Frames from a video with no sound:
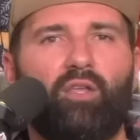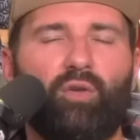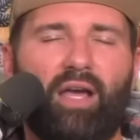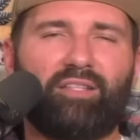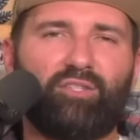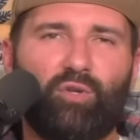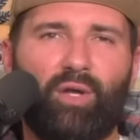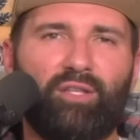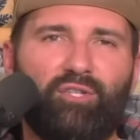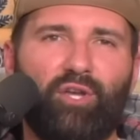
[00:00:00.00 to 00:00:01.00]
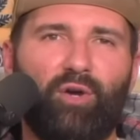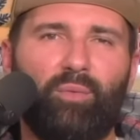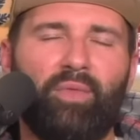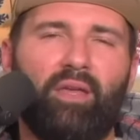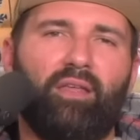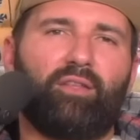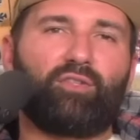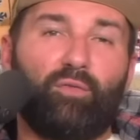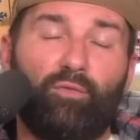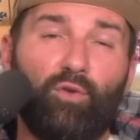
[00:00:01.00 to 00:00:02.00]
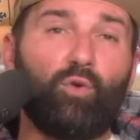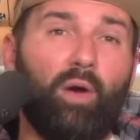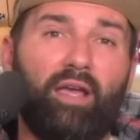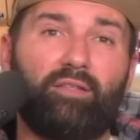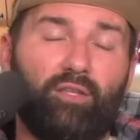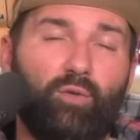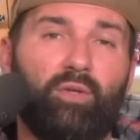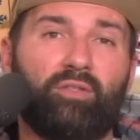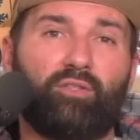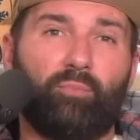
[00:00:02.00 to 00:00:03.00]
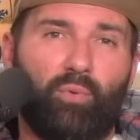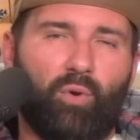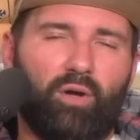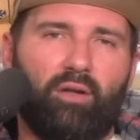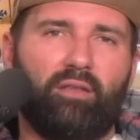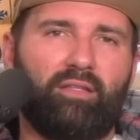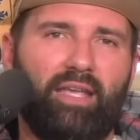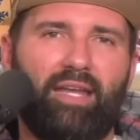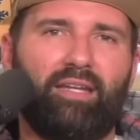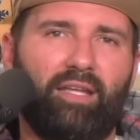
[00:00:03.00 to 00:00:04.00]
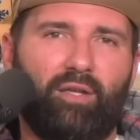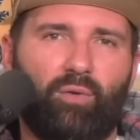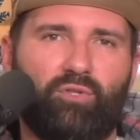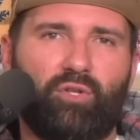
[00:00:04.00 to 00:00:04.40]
You guys enjoying the show? There's a few ways that you can support the Dan and Ninko